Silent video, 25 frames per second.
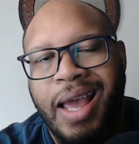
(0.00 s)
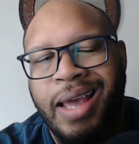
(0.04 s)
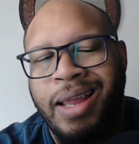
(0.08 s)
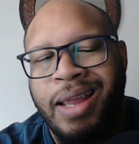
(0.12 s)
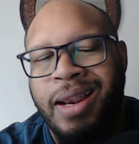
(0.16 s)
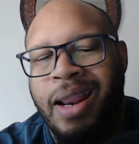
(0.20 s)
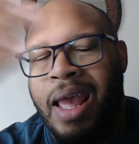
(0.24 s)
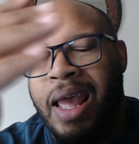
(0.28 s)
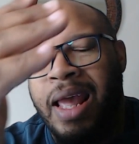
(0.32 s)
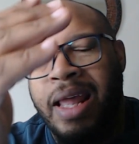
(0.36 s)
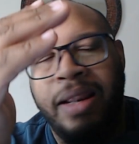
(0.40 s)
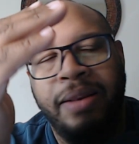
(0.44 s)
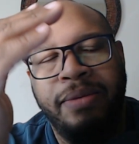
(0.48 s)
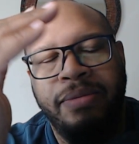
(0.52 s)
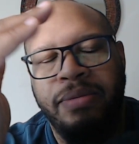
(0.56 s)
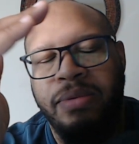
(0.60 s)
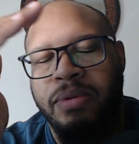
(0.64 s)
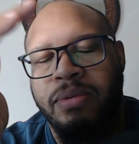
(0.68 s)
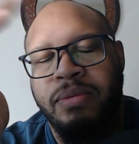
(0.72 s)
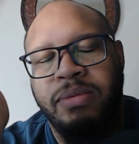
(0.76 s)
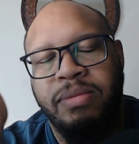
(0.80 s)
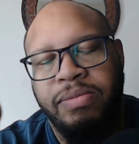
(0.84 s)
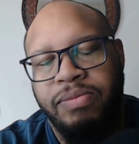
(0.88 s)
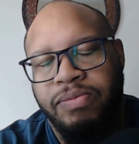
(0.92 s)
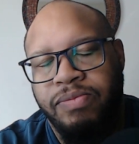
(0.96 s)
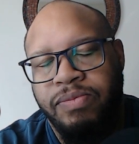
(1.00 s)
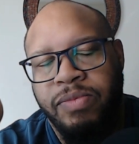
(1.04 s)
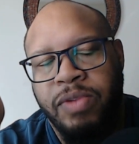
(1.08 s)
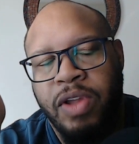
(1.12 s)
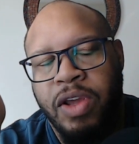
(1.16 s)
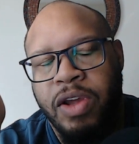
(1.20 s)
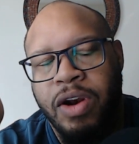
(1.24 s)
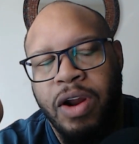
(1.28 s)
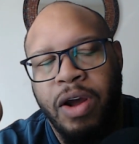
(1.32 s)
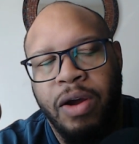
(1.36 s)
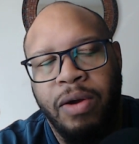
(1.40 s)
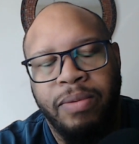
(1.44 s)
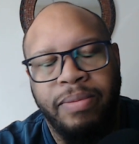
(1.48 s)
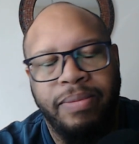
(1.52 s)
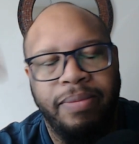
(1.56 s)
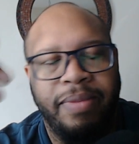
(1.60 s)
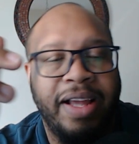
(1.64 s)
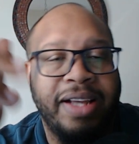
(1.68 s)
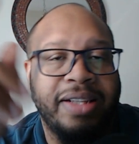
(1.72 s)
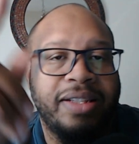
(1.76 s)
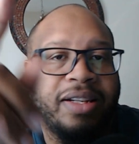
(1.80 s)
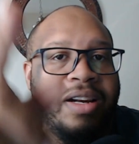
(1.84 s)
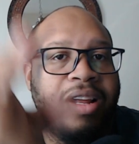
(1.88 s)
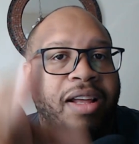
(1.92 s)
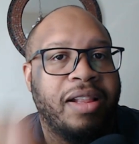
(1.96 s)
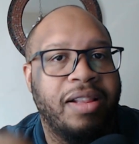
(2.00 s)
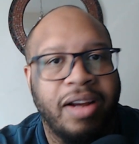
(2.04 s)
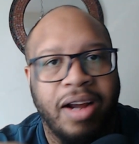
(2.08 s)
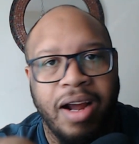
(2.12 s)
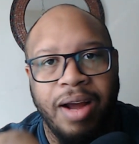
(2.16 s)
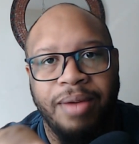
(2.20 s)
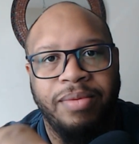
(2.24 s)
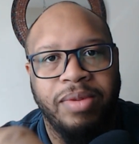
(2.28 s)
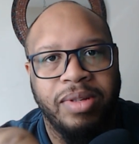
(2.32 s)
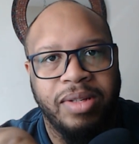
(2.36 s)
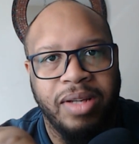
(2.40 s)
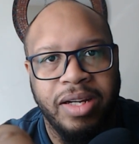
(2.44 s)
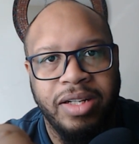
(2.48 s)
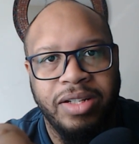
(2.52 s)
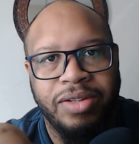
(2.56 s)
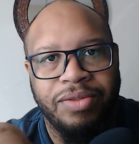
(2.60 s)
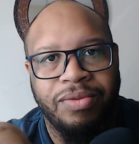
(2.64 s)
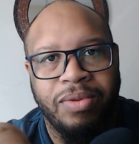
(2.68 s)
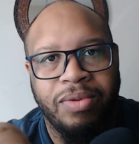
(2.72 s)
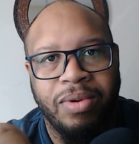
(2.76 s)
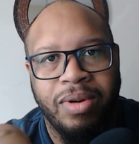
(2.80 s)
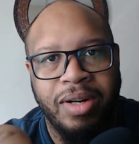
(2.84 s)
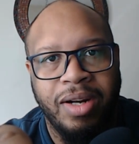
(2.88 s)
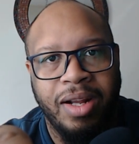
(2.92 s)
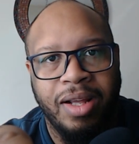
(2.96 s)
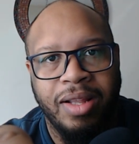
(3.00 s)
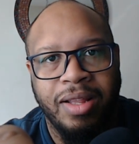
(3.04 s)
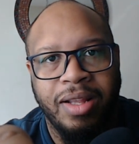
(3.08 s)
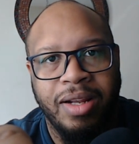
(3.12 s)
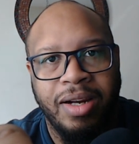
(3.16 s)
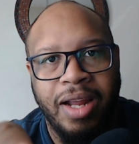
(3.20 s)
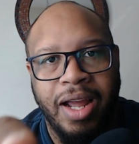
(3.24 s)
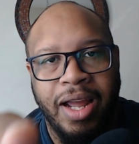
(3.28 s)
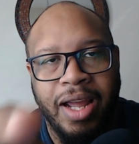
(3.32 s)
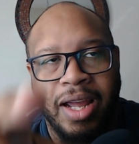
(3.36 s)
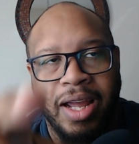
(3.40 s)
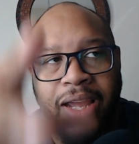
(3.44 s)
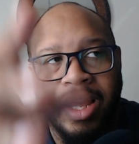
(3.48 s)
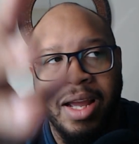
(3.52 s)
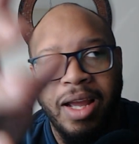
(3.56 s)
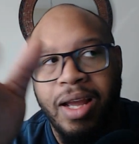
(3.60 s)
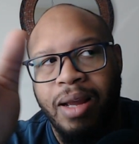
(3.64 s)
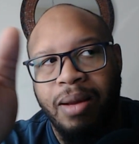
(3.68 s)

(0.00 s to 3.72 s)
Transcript: And and you know that's another conversation for another day.